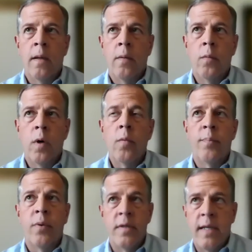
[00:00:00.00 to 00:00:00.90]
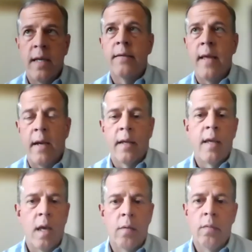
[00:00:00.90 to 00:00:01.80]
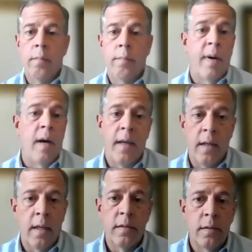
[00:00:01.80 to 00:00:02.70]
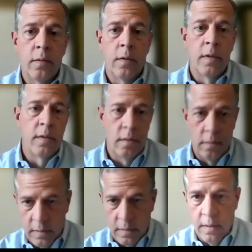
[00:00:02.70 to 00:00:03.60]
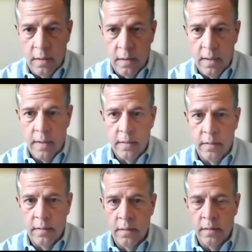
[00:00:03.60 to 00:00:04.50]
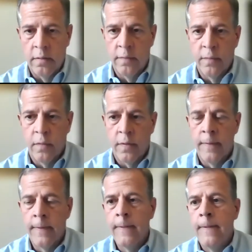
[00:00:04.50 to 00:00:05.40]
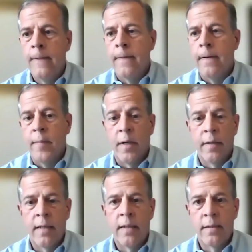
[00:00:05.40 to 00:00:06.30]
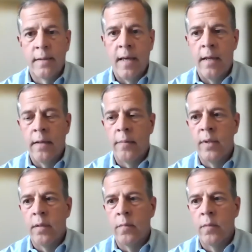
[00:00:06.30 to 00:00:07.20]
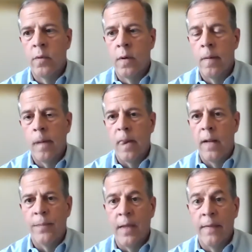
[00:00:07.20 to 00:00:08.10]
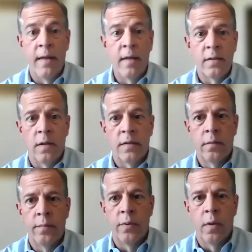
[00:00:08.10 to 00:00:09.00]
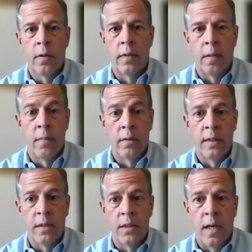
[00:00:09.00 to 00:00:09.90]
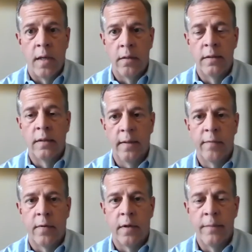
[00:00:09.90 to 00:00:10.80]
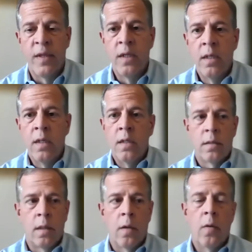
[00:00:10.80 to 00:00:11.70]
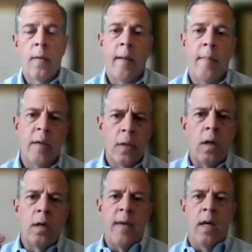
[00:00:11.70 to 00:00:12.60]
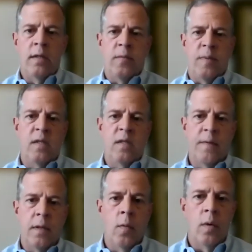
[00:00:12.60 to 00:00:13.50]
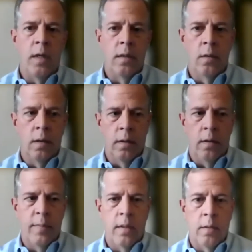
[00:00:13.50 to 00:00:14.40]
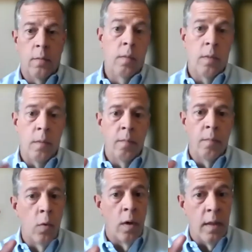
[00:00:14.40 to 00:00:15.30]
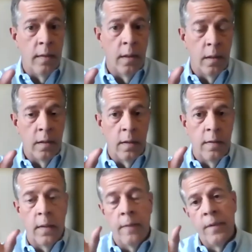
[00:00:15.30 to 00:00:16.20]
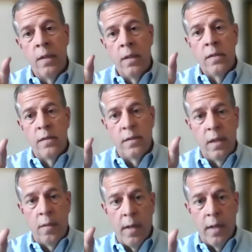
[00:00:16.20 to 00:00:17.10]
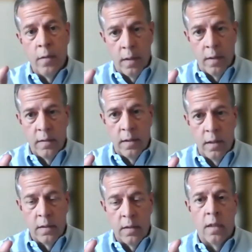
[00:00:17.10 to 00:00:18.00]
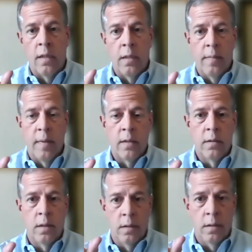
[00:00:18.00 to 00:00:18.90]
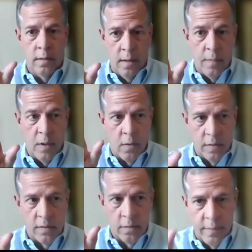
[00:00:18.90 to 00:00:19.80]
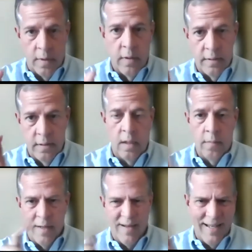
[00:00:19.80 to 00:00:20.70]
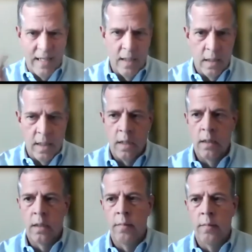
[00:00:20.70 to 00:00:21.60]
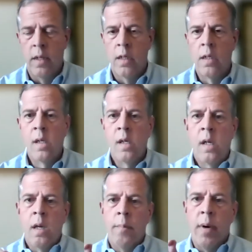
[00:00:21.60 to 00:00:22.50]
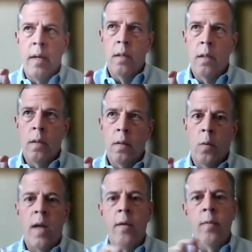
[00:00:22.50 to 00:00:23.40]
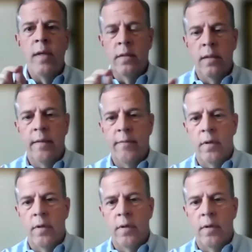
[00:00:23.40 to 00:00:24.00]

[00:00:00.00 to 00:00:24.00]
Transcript: what we predict that account will buy next or is interested in next and so forth. And I'll get into that a bit more. And then it's also important, like multi-channel delivery. So I'll talk about specifically what I do a little bit more in the CMI organization. I'm actually in the Crystal Ball team, and I can get into that in a minute. But the way we deliver